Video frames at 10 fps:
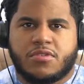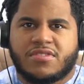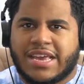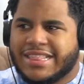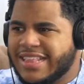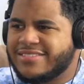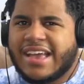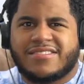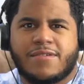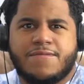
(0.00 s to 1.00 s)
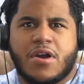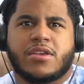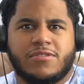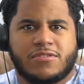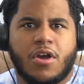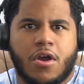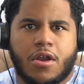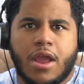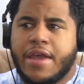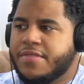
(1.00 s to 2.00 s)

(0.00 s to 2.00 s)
It's like, this guy's a fucking star.